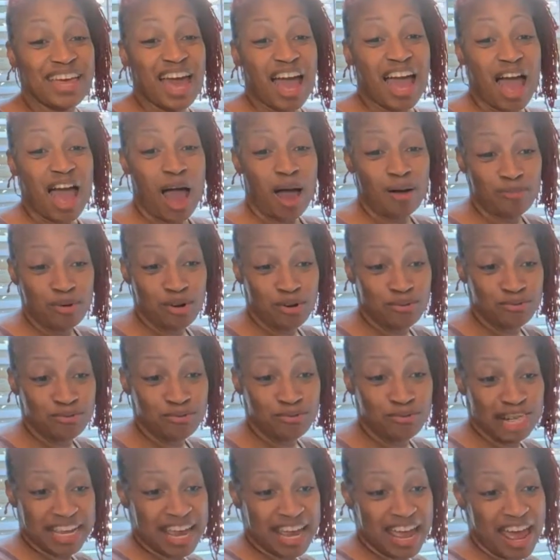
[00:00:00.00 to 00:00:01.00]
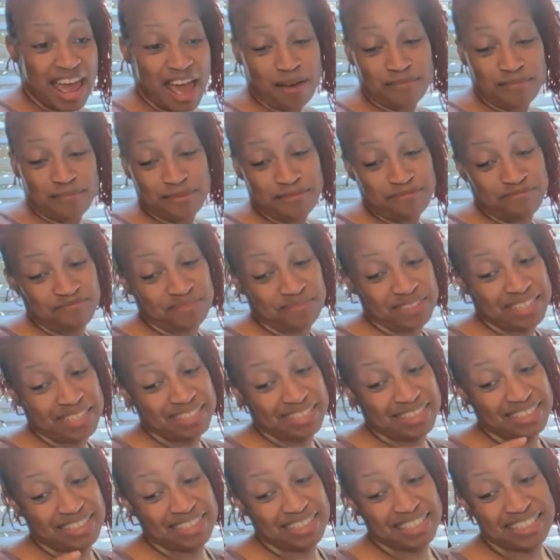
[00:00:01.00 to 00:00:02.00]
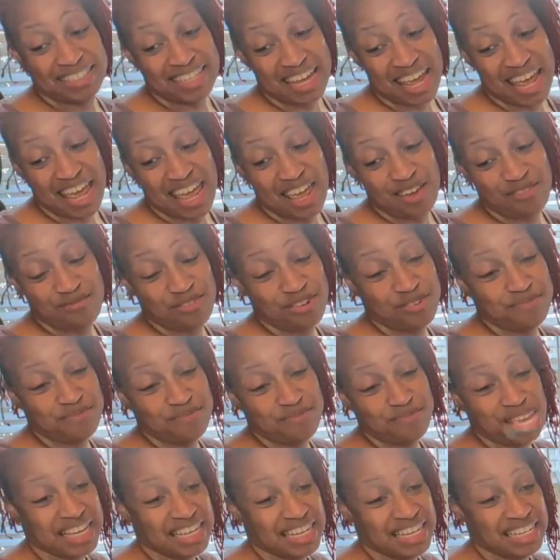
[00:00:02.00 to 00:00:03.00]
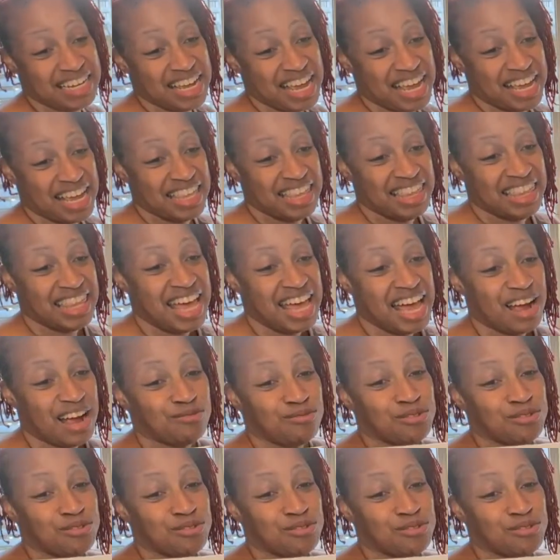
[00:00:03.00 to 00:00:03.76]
I'm gonna recap. Today we're making a lot.